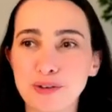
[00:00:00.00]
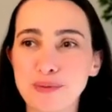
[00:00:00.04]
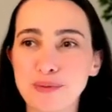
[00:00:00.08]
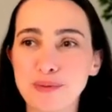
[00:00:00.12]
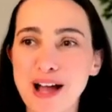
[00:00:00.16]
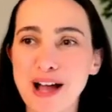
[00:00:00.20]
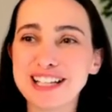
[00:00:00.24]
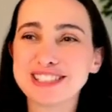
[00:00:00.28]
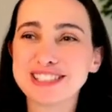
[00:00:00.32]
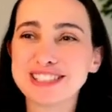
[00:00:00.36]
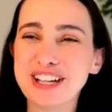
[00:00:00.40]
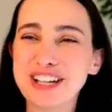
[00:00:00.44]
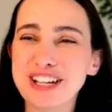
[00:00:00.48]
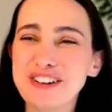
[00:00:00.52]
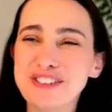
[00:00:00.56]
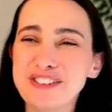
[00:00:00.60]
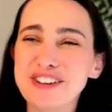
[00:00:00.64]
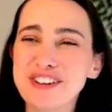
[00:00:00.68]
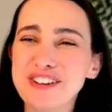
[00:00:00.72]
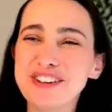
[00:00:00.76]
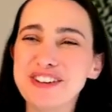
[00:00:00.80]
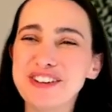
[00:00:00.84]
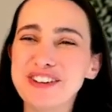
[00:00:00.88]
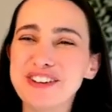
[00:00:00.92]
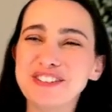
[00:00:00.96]
west.
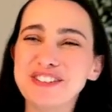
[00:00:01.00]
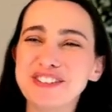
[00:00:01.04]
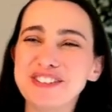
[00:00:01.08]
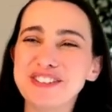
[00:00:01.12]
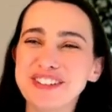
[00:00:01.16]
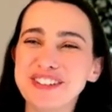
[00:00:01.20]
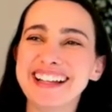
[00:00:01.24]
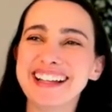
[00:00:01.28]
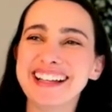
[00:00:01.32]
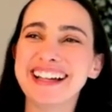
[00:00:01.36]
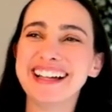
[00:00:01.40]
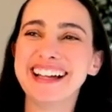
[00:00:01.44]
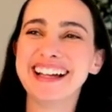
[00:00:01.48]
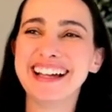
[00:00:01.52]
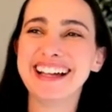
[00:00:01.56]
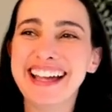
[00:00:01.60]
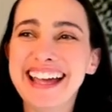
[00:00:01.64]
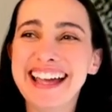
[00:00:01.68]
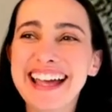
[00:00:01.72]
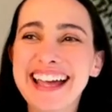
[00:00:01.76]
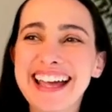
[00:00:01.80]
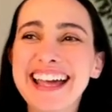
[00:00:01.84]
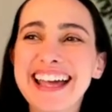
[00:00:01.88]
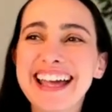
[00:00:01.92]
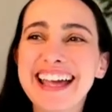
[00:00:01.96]

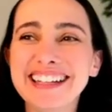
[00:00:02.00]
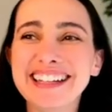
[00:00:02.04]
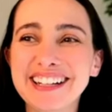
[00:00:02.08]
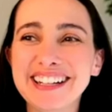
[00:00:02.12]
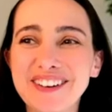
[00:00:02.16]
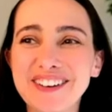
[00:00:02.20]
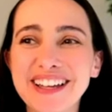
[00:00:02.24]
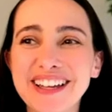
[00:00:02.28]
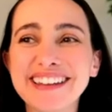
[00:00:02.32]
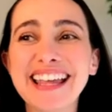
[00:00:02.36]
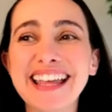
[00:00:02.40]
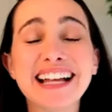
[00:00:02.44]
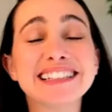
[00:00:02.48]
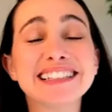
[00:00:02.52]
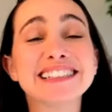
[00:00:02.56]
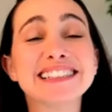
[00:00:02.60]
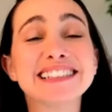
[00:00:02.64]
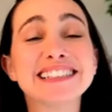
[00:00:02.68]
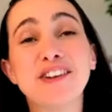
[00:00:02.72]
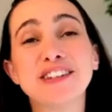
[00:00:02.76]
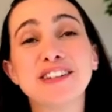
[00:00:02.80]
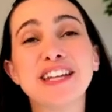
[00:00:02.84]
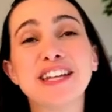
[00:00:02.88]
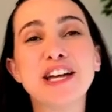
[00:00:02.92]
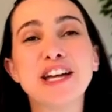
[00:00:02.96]
mm-hmm. You know, and that's
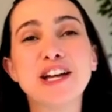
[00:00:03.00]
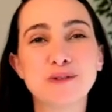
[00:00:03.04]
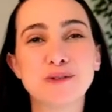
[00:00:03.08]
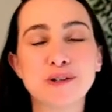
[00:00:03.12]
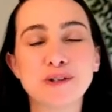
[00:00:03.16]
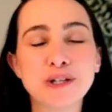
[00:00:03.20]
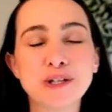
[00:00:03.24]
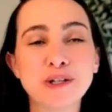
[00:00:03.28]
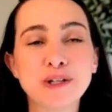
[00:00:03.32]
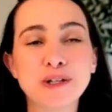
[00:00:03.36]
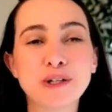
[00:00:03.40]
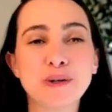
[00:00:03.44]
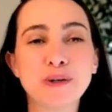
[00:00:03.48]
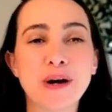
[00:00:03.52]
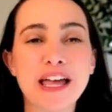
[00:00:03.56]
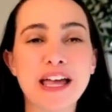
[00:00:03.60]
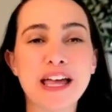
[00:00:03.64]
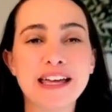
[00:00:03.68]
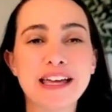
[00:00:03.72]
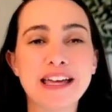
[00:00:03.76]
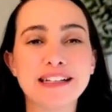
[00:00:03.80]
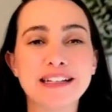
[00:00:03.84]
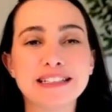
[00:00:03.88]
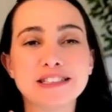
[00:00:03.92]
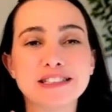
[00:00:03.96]
how they grew.
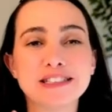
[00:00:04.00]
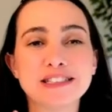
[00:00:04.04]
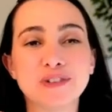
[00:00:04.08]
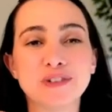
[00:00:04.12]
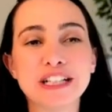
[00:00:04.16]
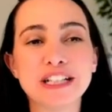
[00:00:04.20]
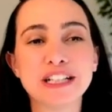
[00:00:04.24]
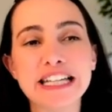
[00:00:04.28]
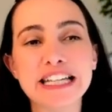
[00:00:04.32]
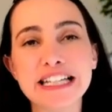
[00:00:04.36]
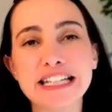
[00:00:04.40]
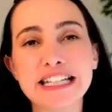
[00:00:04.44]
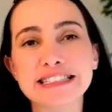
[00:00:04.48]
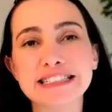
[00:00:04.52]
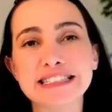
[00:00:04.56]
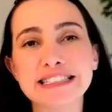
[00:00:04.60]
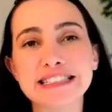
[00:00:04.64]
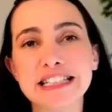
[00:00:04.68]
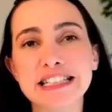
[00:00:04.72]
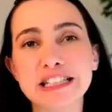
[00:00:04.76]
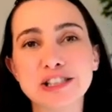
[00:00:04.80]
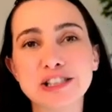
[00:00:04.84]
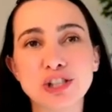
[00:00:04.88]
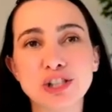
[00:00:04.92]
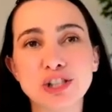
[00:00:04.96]
And it's really
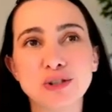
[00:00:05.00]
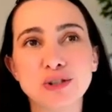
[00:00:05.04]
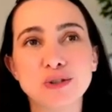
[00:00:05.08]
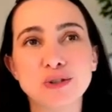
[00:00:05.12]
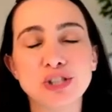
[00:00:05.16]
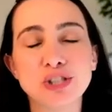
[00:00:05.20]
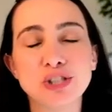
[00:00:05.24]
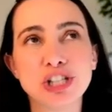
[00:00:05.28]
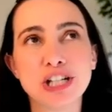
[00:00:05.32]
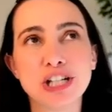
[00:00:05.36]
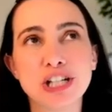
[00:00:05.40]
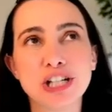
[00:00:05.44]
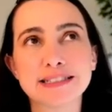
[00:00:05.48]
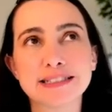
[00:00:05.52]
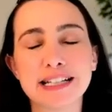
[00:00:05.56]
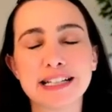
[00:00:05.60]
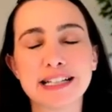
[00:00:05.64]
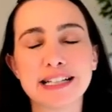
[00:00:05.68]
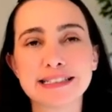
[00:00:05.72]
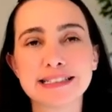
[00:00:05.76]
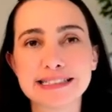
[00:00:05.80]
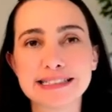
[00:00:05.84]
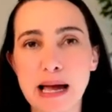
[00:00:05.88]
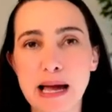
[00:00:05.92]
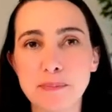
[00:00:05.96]
easy to just
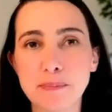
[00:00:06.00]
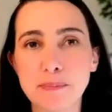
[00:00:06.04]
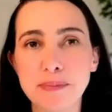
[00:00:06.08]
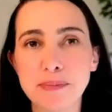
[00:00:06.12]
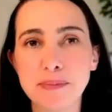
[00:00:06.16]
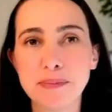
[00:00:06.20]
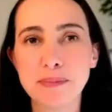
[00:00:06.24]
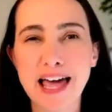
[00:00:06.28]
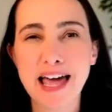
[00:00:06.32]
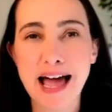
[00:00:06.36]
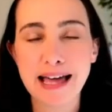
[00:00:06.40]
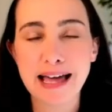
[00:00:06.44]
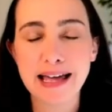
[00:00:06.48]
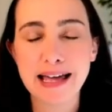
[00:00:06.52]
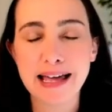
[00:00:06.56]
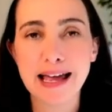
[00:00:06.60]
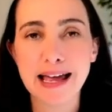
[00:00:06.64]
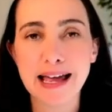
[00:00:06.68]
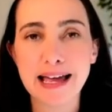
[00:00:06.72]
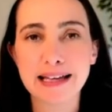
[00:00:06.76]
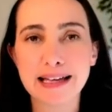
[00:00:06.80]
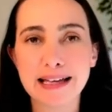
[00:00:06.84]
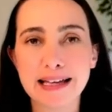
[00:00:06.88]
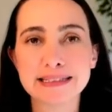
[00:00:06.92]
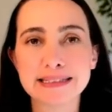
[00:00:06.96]
accept that
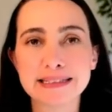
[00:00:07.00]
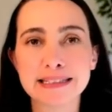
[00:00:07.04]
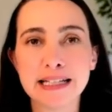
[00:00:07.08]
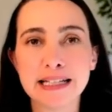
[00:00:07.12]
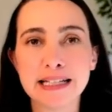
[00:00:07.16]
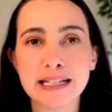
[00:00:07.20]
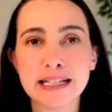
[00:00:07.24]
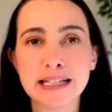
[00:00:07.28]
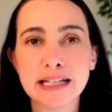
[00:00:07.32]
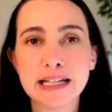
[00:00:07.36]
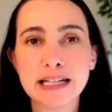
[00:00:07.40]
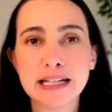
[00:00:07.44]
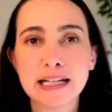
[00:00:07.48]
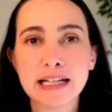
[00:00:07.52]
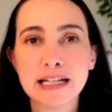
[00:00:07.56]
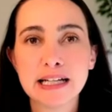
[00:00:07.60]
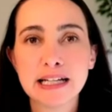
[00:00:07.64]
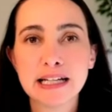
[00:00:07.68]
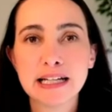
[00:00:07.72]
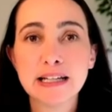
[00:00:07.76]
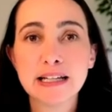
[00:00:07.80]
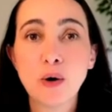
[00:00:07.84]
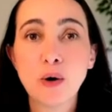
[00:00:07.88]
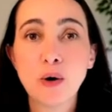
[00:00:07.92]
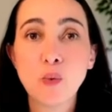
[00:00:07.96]
as
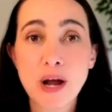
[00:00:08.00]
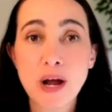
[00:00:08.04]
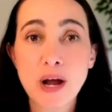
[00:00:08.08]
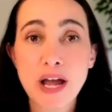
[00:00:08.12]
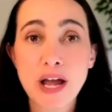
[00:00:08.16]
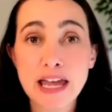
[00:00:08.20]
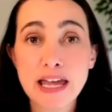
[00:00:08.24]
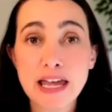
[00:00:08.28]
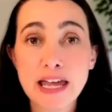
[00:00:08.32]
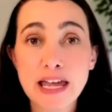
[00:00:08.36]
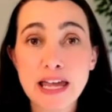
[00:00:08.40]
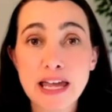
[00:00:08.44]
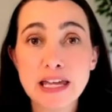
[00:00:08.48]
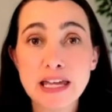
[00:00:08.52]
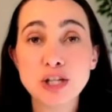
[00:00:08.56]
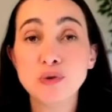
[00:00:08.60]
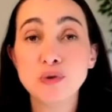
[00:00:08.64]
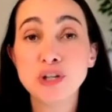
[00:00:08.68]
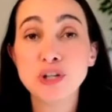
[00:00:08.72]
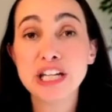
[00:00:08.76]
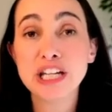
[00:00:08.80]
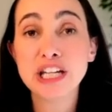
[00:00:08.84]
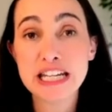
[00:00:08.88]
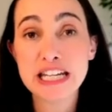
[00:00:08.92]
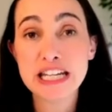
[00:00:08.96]
the way
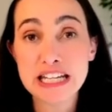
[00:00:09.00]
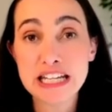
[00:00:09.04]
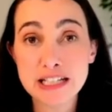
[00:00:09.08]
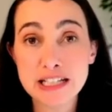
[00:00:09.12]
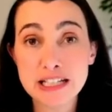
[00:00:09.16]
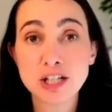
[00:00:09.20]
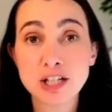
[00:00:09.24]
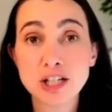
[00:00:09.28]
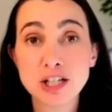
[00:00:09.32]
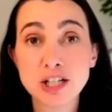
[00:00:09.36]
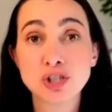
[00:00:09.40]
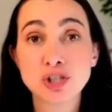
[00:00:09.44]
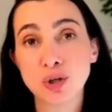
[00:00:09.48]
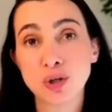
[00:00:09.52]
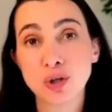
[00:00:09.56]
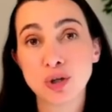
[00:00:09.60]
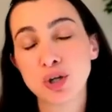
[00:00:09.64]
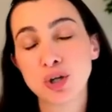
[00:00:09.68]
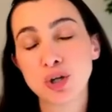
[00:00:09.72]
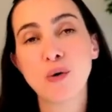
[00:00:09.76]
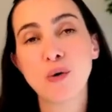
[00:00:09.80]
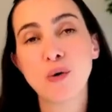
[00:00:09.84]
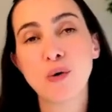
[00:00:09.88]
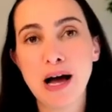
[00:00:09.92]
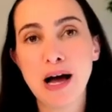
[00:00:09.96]
you need to
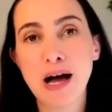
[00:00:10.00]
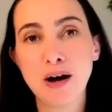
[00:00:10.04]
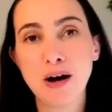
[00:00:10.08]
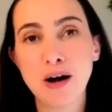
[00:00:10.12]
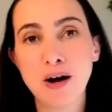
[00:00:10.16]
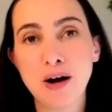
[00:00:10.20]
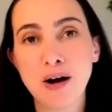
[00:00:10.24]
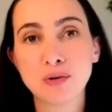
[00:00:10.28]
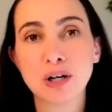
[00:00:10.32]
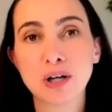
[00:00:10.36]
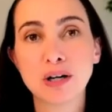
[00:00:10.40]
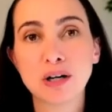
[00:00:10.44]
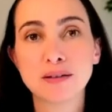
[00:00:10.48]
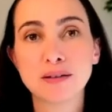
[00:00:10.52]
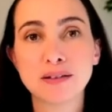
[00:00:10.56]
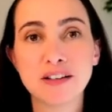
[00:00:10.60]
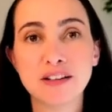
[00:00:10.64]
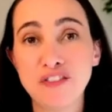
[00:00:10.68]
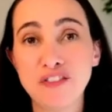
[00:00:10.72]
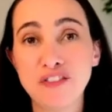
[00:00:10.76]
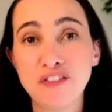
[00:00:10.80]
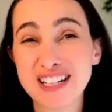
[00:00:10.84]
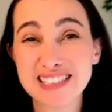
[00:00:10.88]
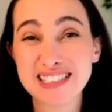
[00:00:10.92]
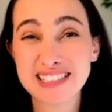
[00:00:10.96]
go about
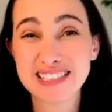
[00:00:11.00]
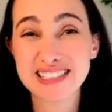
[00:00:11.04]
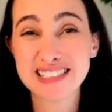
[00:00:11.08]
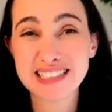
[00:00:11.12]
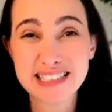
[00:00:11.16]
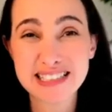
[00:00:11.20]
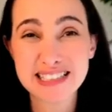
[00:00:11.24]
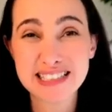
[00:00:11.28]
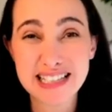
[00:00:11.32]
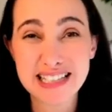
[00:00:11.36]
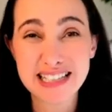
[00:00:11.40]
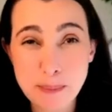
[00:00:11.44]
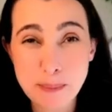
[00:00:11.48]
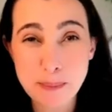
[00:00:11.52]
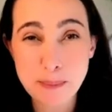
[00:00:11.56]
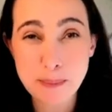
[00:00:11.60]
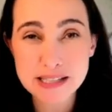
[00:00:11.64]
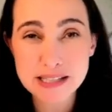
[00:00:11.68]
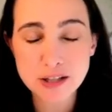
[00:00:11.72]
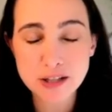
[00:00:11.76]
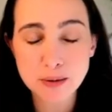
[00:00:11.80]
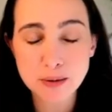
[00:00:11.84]
the first steps in your